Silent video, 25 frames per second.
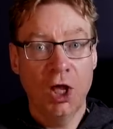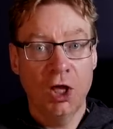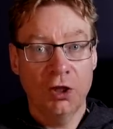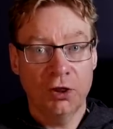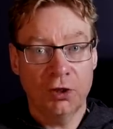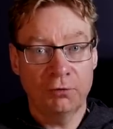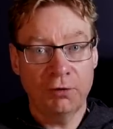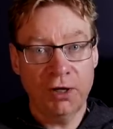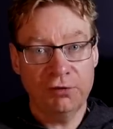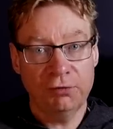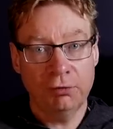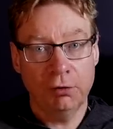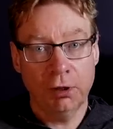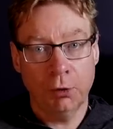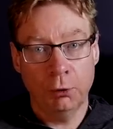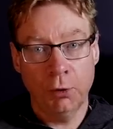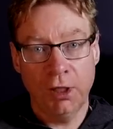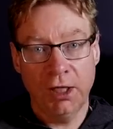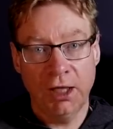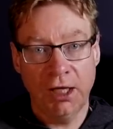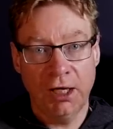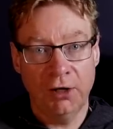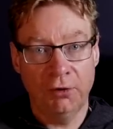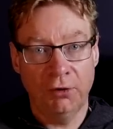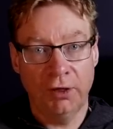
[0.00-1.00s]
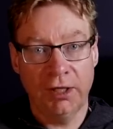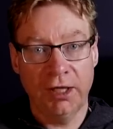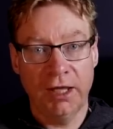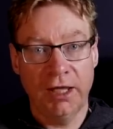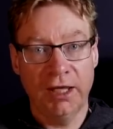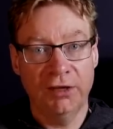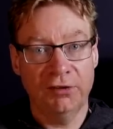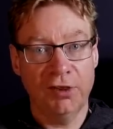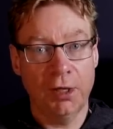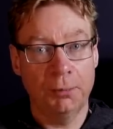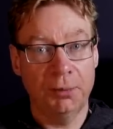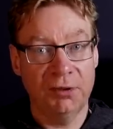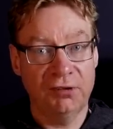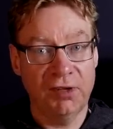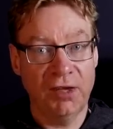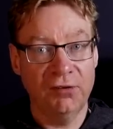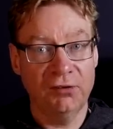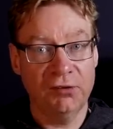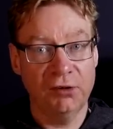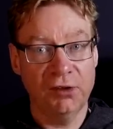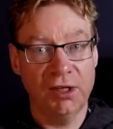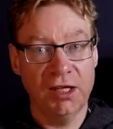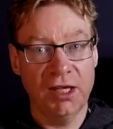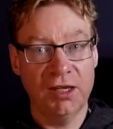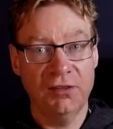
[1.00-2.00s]
The rhetoric we're hearing is that
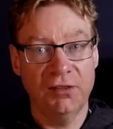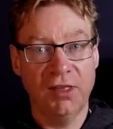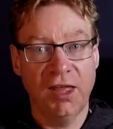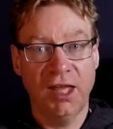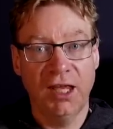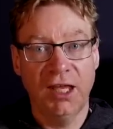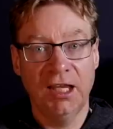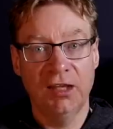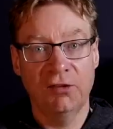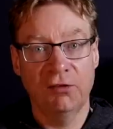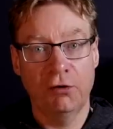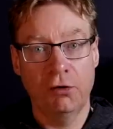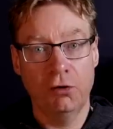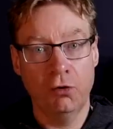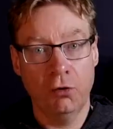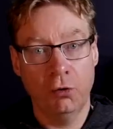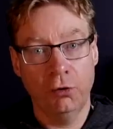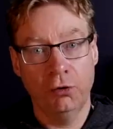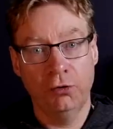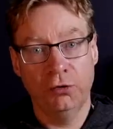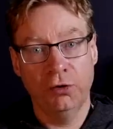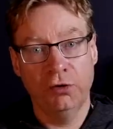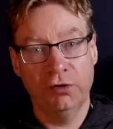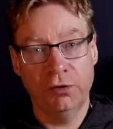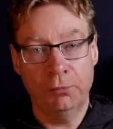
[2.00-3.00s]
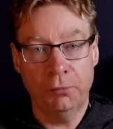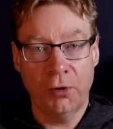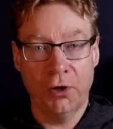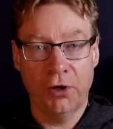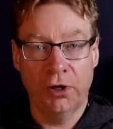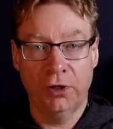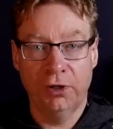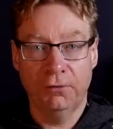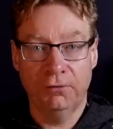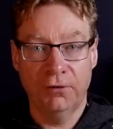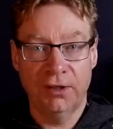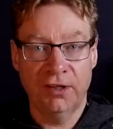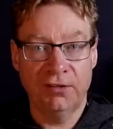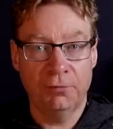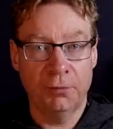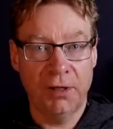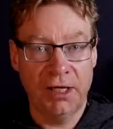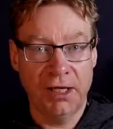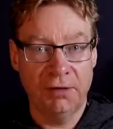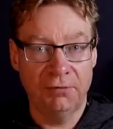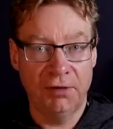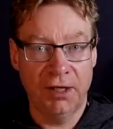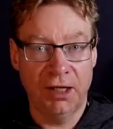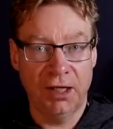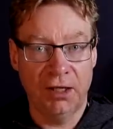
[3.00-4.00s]
potentially there is not the demand for this
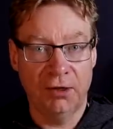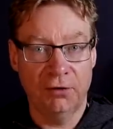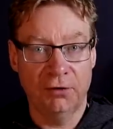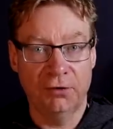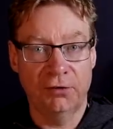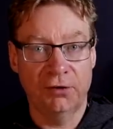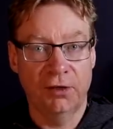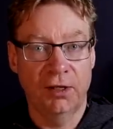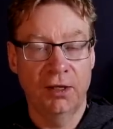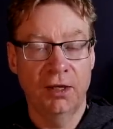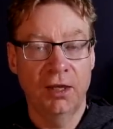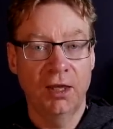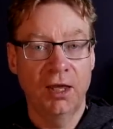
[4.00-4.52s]
many vehicles,